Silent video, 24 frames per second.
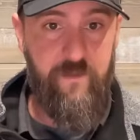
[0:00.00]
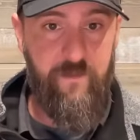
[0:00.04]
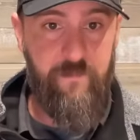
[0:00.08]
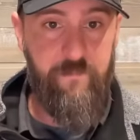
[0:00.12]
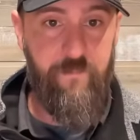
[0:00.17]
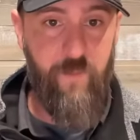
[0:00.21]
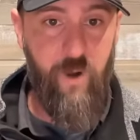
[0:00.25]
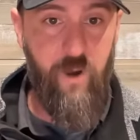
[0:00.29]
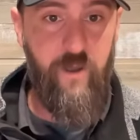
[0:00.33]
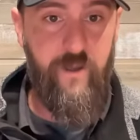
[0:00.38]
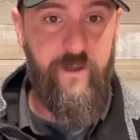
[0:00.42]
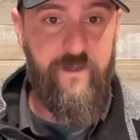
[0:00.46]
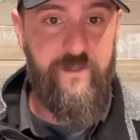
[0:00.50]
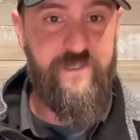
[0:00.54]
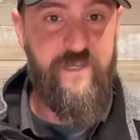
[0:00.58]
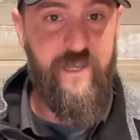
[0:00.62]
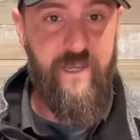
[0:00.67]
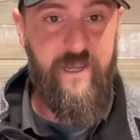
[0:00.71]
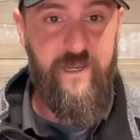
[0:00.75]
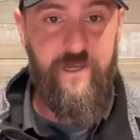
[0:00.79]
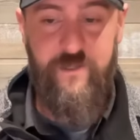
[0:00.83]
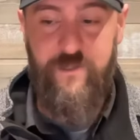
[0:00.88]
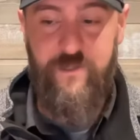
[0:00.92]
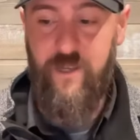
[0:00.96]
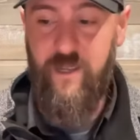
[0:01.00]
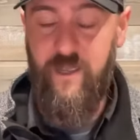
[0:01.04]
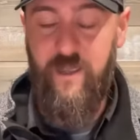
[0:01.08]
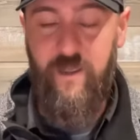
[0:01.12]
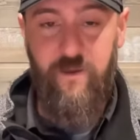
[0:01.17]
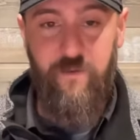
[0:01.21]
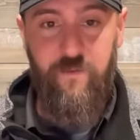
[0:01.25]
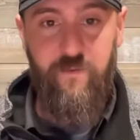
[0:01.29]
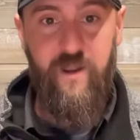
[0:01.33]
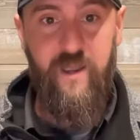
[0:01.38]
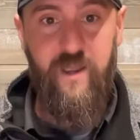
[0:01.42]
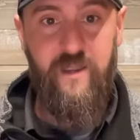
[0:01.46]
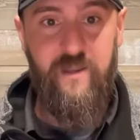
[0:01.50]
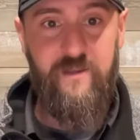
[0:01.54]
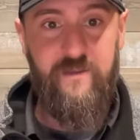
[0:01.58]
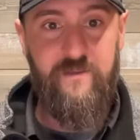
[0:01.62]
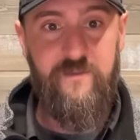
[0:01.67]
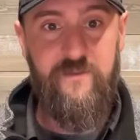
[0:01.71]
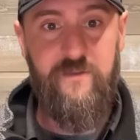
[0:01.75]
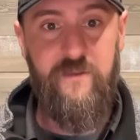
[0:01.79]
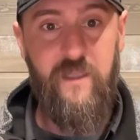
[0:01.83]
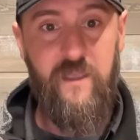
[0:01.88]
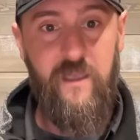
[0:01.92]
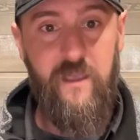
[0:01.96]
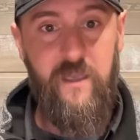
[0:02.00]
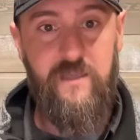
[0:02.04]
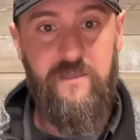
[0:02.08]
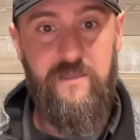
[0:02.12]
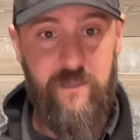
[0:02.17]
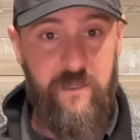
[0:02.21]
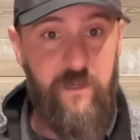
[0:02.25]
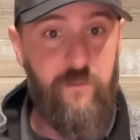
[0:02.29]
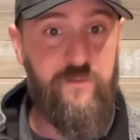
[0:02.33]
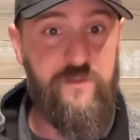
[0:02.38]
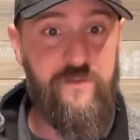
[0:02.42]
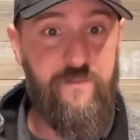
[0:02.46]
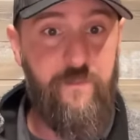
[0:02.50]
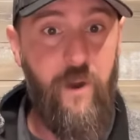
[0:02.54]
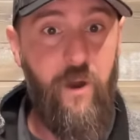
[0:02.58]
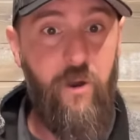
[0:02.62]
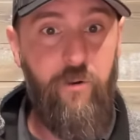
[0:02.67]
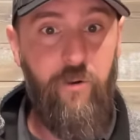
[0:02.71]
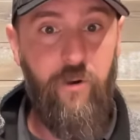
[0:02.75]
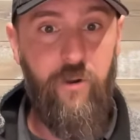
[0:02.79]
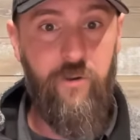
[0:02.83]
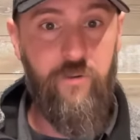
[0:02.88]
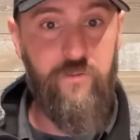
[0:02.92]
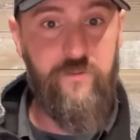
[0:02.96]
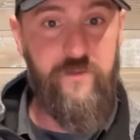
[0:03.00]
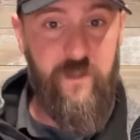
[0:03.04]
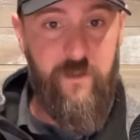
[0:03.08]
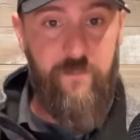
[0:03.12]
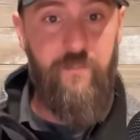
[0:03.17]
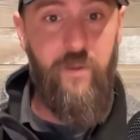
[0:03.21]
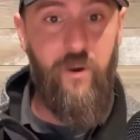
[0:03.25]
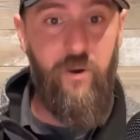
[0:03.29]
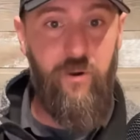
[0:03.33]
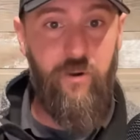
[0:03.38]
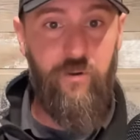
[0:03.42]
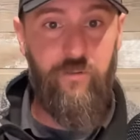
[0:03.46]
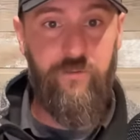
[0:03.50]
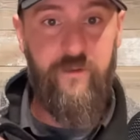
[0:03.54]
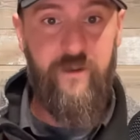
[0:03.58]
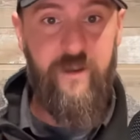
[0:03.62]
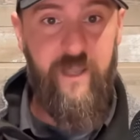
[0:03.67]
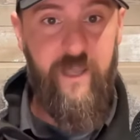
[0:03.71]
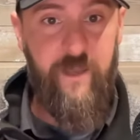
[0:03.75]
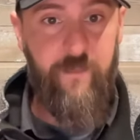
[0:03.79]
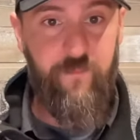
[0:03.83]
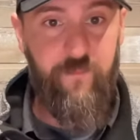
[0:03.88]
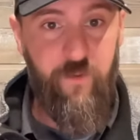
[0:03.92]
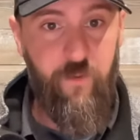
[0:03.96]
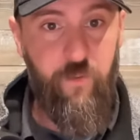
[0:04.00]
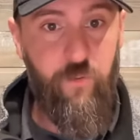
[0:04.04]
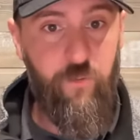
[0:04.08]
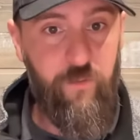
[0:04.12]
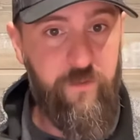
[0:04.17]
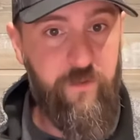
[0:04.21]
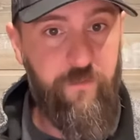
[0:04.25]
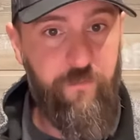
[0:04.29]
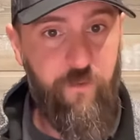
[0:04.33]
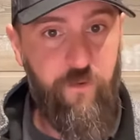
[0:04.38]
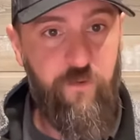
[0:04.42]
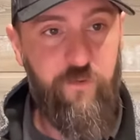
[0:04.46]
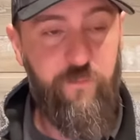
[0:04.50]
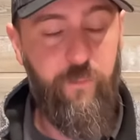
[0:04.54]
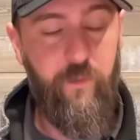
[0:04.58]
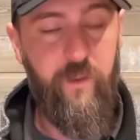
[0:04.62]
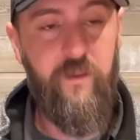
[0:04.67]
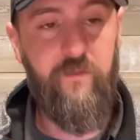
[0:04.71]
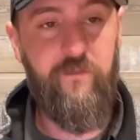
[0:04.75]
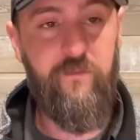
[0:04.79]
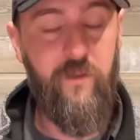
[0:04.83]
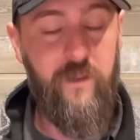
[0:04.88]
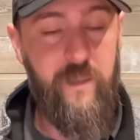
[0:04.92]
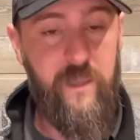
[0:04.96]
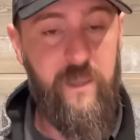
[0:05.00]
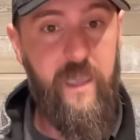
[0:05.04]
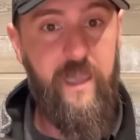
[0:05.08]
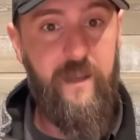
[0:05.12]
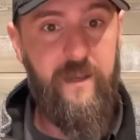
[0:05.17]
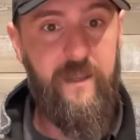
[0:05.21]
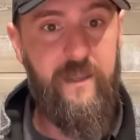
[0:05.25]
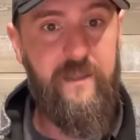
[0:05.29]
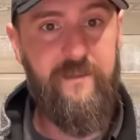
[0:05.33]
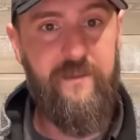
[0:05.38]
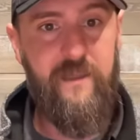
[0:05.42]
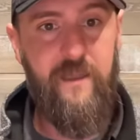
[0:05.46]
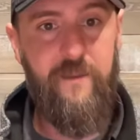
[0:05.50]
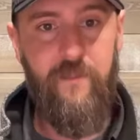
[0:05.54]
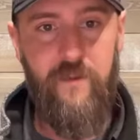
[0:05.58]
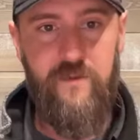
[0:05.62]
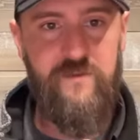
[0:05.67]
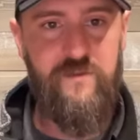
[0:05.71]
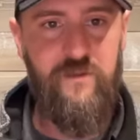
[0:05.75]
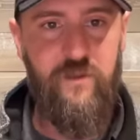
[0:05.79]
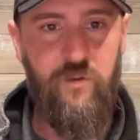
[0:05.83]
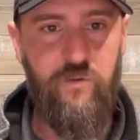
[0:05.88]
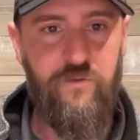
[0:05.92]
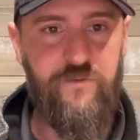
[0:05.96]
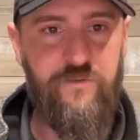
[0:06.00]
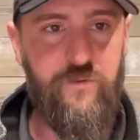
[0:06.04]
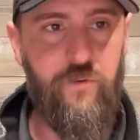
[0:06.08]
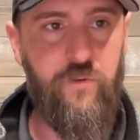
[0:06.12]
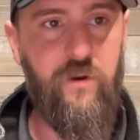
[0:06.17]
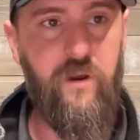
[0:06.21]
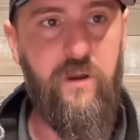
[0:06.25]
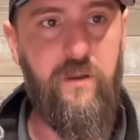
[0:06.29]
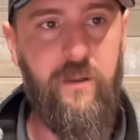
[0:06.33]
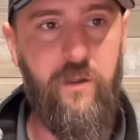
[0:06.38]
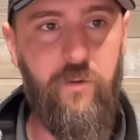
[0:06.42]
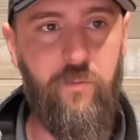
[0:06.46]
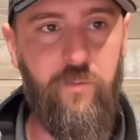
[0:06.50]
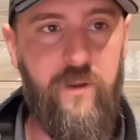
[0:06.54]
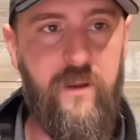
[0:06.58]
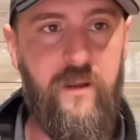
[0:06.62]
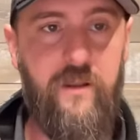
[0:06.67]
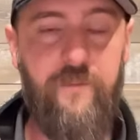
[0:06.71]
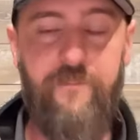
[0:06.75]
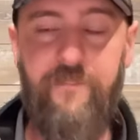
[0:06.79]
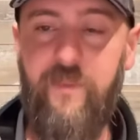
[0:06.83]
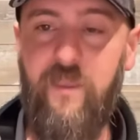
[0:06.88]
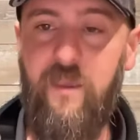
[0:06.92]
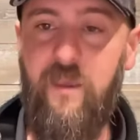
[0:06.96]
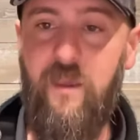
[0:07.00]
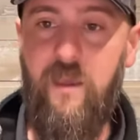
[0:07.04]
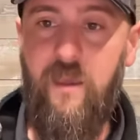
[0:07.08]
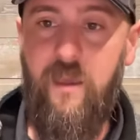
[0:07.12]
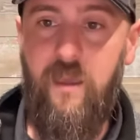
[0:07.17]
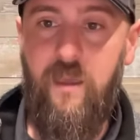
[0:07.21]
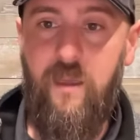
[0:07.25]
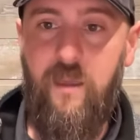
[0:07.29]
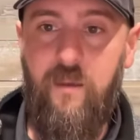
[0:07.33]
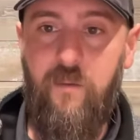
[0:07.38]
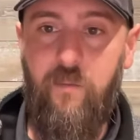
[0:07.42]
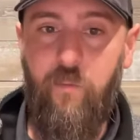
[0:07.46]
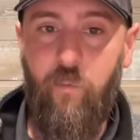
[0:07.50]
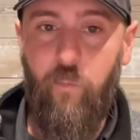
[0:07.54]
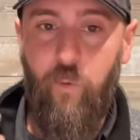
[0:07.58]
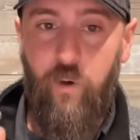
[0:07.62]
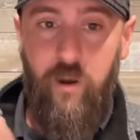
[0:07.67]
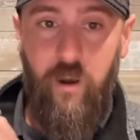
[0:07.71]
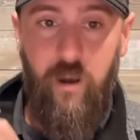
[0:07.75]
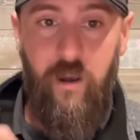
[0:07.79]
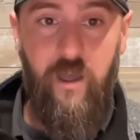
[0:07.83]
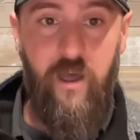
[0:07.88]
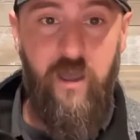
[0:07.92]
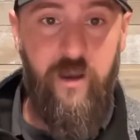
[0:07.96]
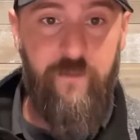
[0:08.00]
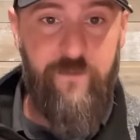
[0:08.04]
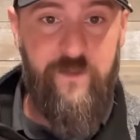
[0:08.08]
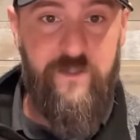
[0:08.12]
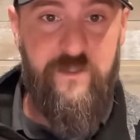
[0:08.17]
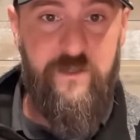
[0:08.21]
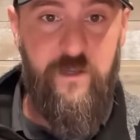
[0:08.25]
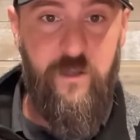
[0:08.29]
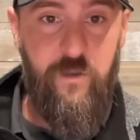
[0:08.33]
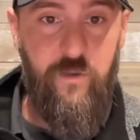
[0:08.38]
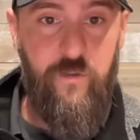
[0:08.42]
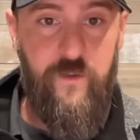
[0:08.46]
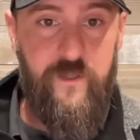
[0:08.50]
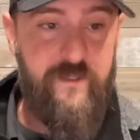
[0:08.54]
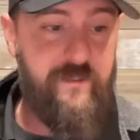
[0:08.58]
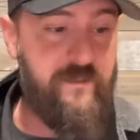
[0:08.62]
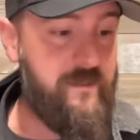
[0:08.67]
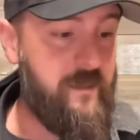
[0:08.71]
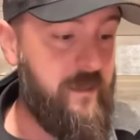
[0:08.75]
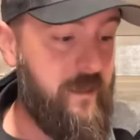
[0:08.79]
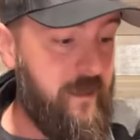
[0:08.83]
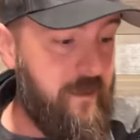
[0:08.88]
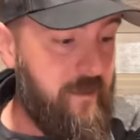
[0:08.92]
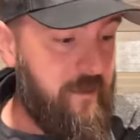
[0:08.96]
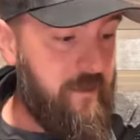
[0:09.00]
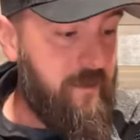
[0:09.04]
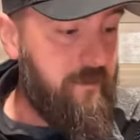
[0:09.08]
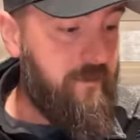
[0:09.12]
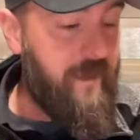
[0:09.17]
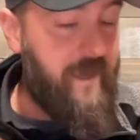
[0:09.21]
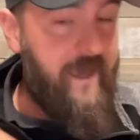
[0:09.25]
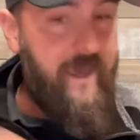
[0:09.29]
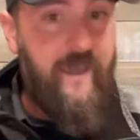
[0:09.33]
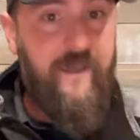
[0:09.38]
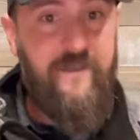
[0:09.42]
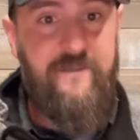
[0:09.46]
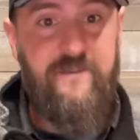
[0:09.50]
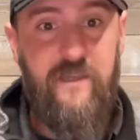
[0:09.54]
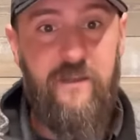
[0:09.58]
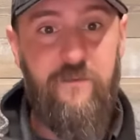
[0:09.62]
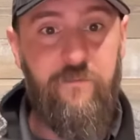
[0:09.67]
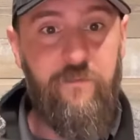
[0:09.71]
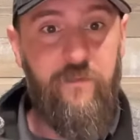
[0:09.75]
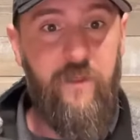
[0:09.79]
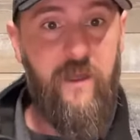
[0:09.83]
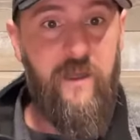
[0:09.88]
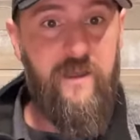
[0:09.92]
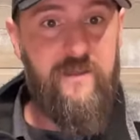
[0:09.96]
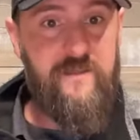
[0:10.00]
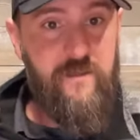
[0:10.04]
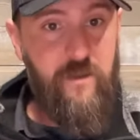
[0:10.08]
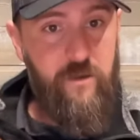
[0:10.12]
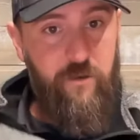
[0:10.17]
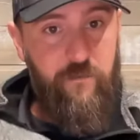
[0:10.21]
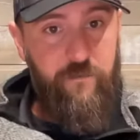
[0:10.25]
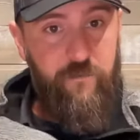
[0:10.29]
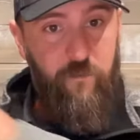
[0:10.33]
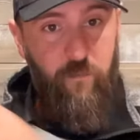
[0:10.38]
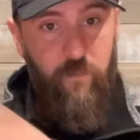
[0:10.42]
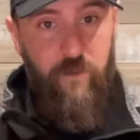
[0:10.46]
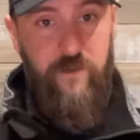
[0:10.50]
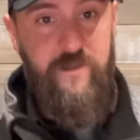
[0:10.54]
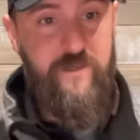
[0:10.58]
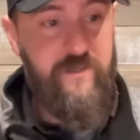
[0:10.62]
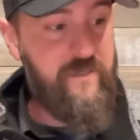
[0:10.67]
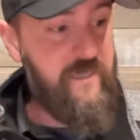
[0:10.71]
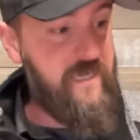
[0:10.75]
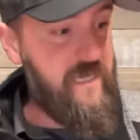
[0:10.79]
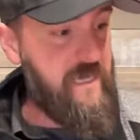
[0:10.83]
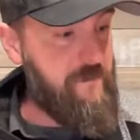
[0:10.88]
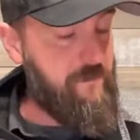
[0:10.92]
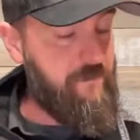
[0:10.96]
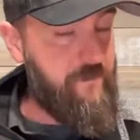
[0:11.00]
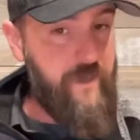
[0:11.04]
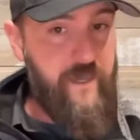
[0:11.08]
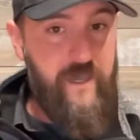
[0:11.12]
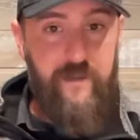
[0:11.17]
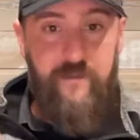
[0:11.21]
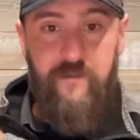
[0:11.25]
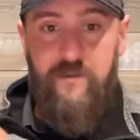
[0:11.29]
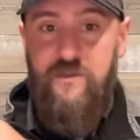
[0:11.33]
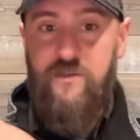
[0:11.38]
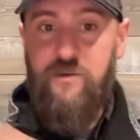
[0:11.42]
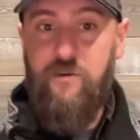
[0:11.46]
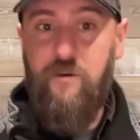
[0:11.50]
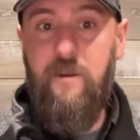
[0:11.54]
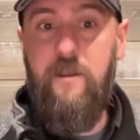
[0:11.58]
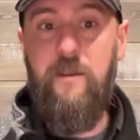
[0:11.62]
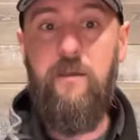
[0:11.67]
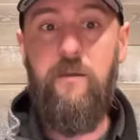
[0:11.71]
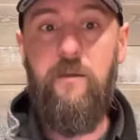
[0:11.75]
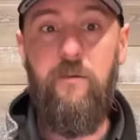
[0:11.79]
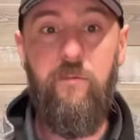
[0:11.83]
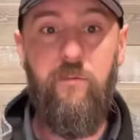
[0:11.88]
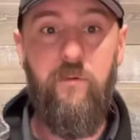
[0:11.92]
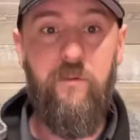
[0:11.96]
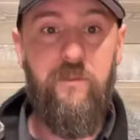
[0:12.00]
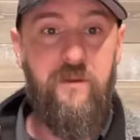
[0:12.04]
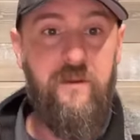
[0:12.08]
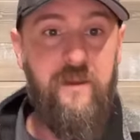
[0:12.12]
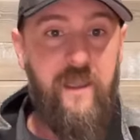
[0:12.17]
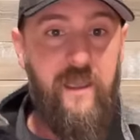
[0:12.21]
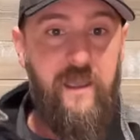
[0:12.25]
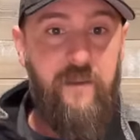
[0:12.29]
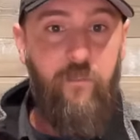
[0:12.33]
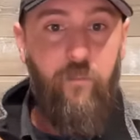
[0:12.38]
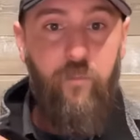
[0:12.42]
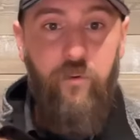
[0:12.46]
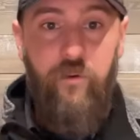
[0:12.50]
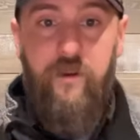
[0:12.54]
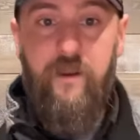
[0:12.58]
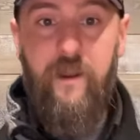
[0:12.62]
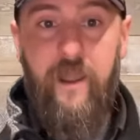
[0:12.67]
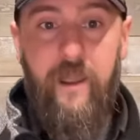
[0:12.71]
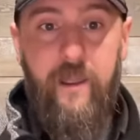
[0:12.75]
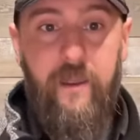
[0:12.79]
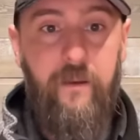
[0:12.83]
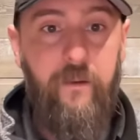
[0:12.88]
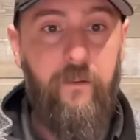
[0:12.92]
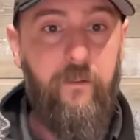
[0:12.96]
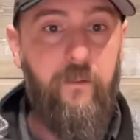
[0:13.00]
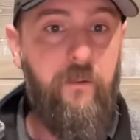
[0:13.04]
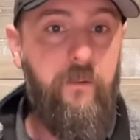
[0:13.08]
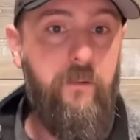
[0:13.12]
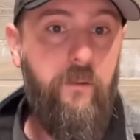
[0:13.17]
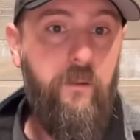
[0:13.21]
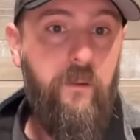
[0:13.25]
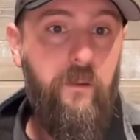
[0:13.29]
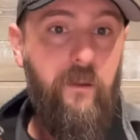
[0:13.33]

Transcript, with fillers: Bronze Age, right? He said it was borrowed. He borrowed the damn tool in the first place, so he had to get that. That was a cool story. Go read it. What a lot of us do is the axe head flies off, and we just keep beating the tree with the damn wooden handle.